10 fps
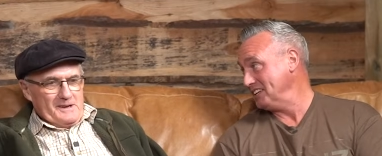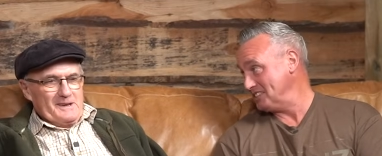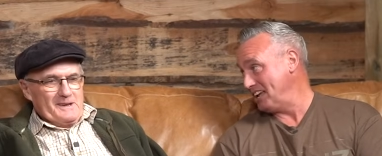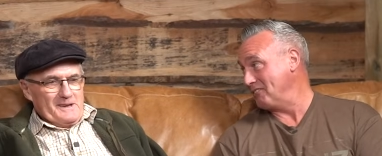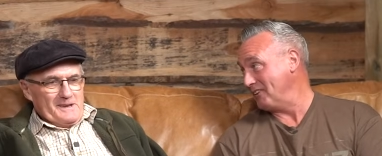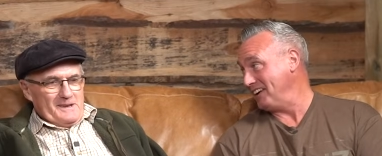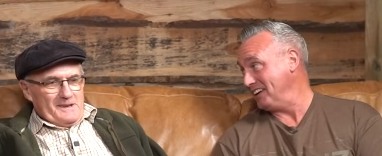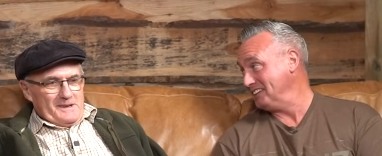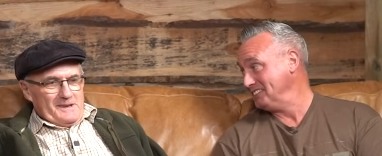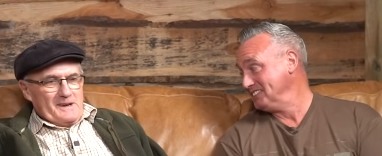Speaker 1: Is that right?"
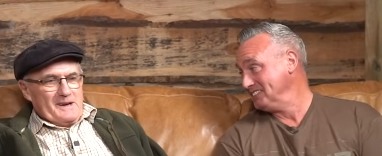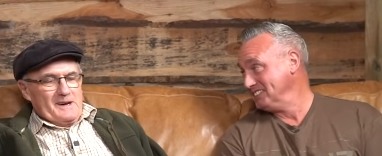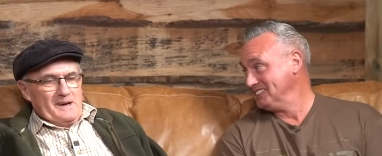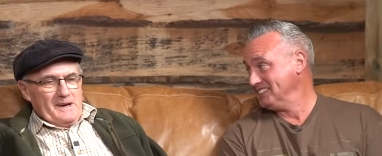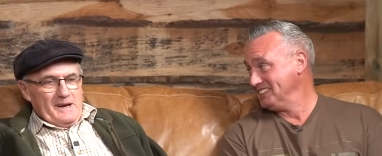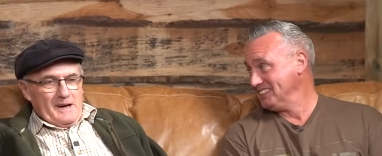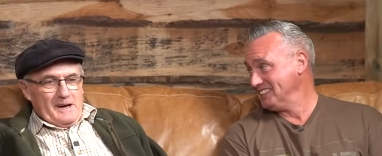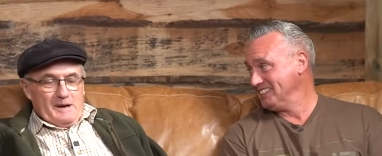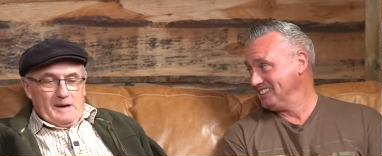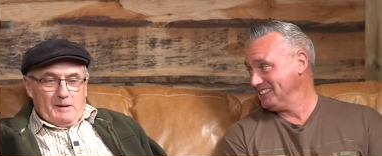Uh,
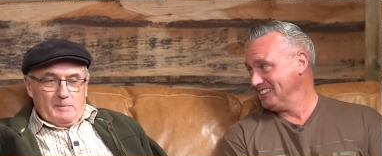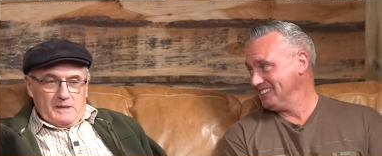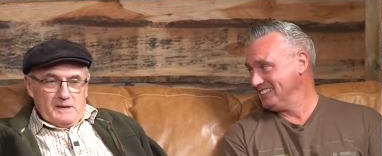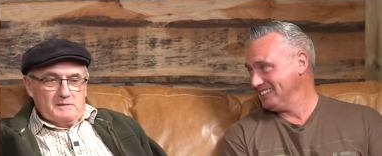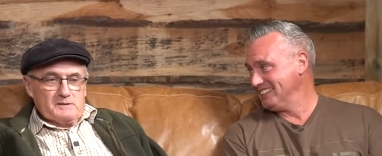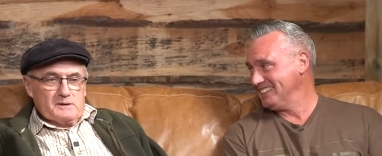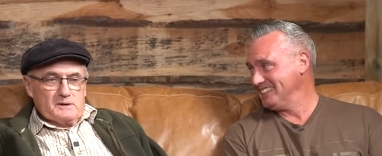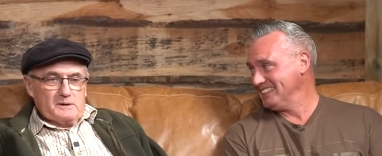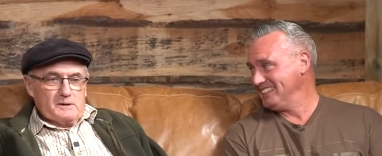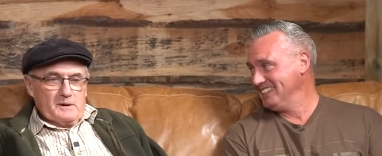I believe
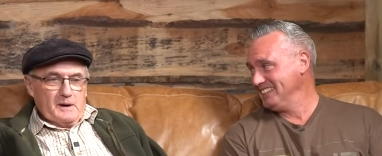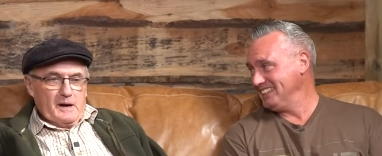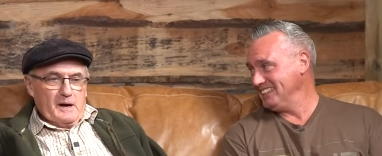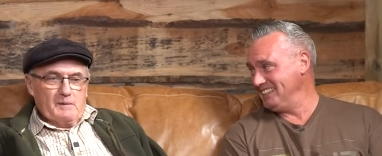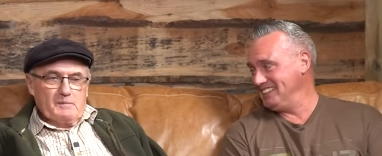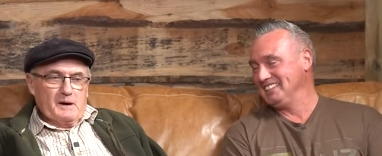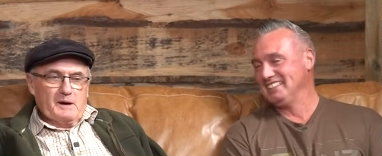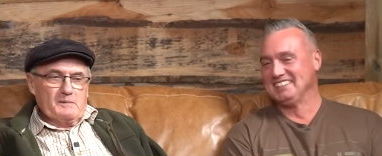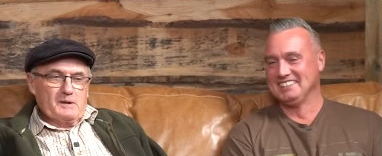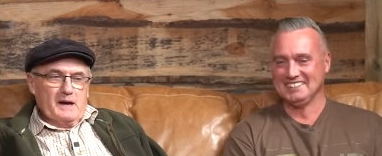so. I'm not.
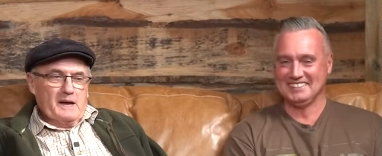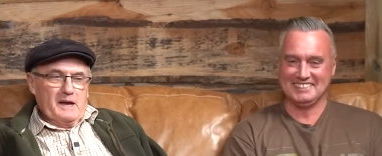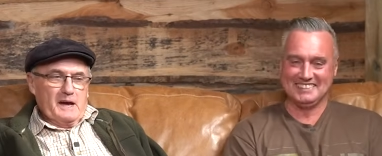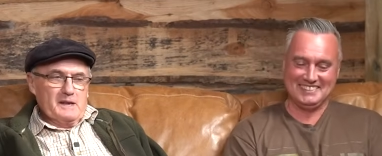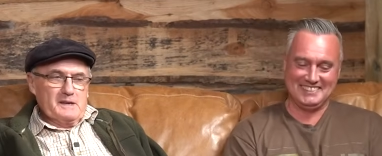I'm not. I, I